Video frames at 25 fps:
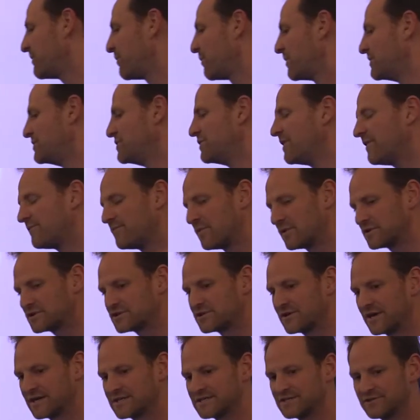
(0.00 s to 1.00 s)
when you have more
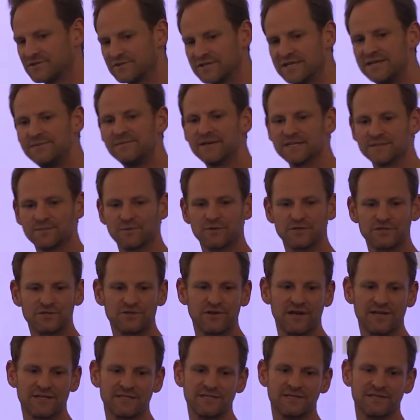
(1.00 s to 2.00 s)
stress, your team has more
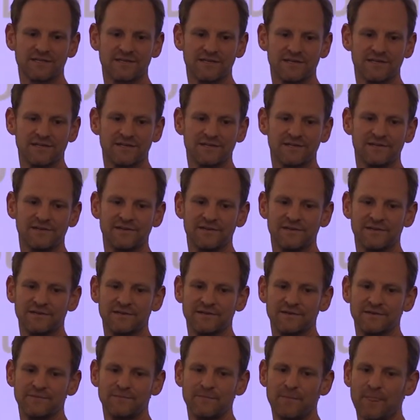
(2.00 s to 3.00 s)
stress.
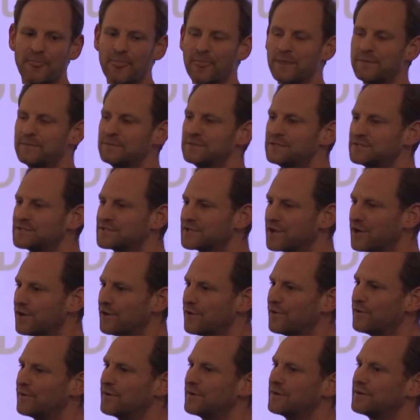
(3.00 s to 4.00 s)

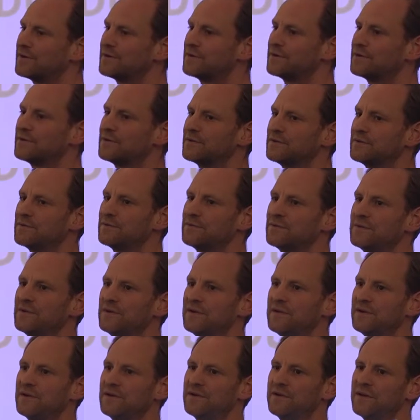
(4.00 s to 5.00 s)
So
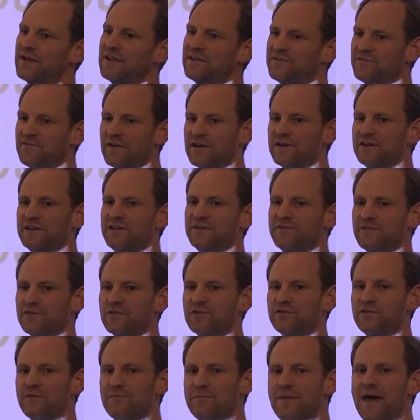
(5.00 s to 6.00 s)
it's very
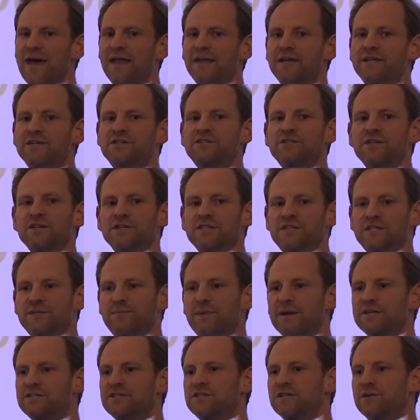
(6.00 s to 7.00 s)
difficult to manage,
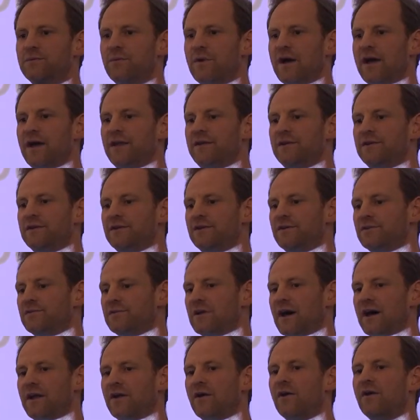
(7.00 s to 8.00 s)
especially when you're
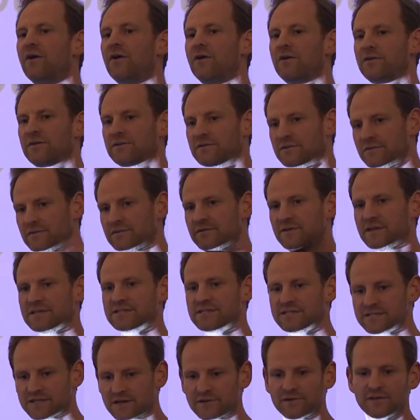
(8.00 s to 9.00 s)
not all
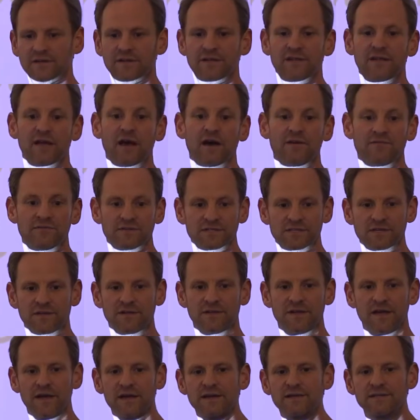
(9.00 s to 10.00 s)
necessarily in the office all
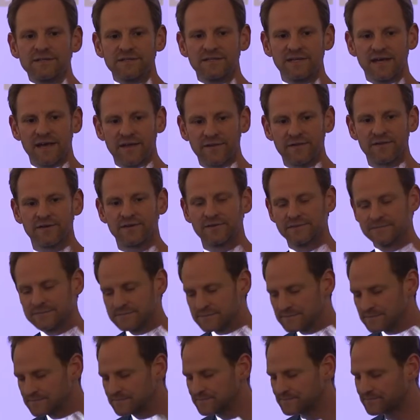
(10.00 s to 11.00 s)
day together.
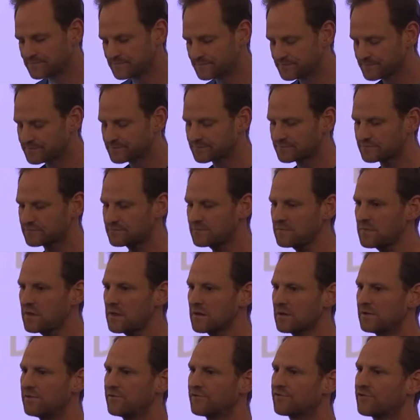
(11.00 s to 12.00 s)

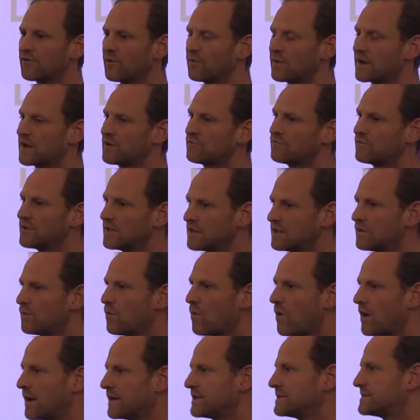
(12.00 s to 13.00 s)
So what I really
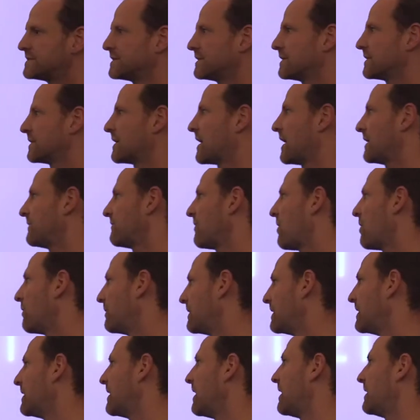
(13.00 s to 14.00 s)
wanted to kind of
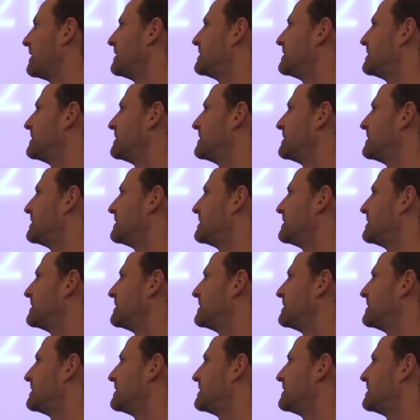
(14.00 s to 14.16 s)
hone in on